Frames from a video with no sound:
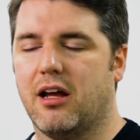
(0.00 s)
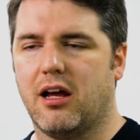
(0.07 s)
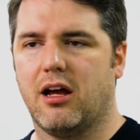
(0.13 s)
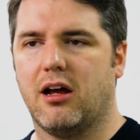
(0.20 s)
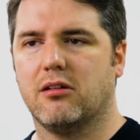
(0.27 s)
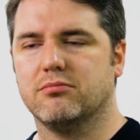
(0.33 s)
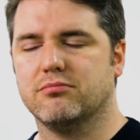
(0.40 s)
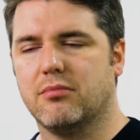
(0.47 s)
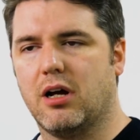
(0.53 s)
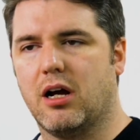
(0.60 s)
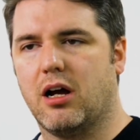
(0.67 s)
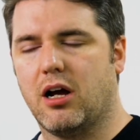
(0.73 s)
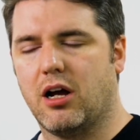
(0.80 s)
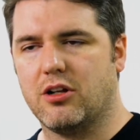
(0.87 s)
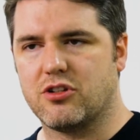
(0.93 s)
and
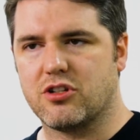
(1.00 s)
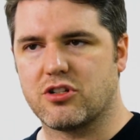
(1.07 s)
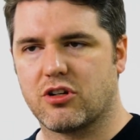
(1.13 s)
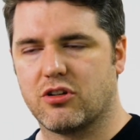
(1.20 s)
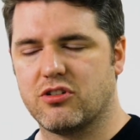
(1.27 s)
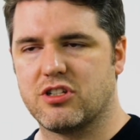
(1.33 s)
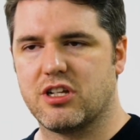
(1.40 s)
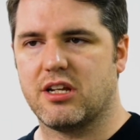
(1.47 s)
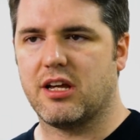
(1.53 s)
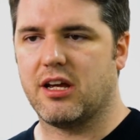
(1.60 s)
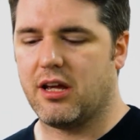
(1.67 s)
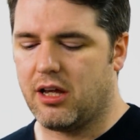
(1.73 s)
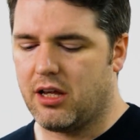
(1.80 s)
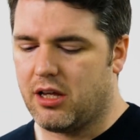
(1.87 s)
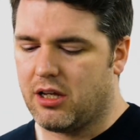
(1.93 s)
just consider
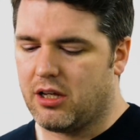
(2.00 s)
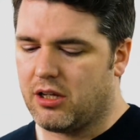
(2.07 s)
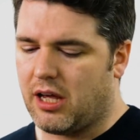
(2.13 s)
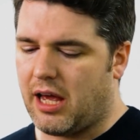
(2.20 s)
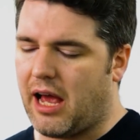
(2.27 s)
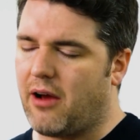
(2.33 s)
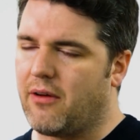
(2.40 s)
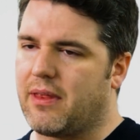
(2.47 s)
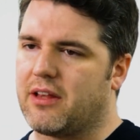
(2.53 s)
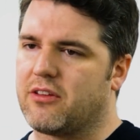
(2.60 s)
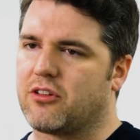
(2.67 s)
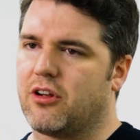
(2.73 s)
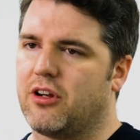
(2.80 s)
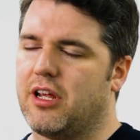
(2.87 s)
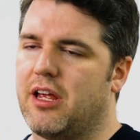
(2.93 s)
how that's
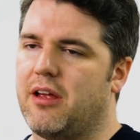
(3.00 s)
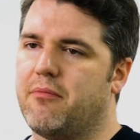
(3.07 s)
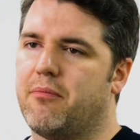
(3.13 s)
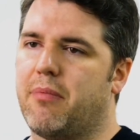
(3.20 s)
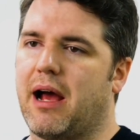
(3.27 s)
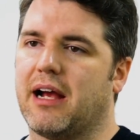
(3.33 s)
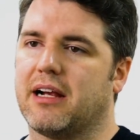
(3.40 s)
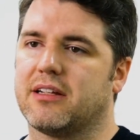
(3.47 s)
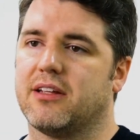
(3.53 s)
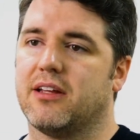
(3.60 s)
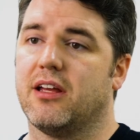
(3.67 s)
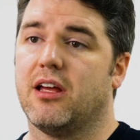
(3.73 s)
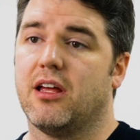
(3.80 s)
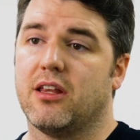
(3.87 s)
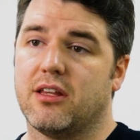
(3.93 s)
going to impact
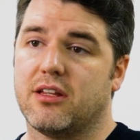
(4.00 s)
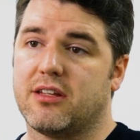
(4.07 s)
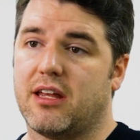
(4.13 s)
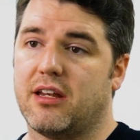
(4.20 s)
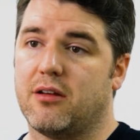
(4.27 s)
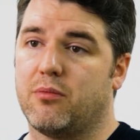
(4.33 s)
the tender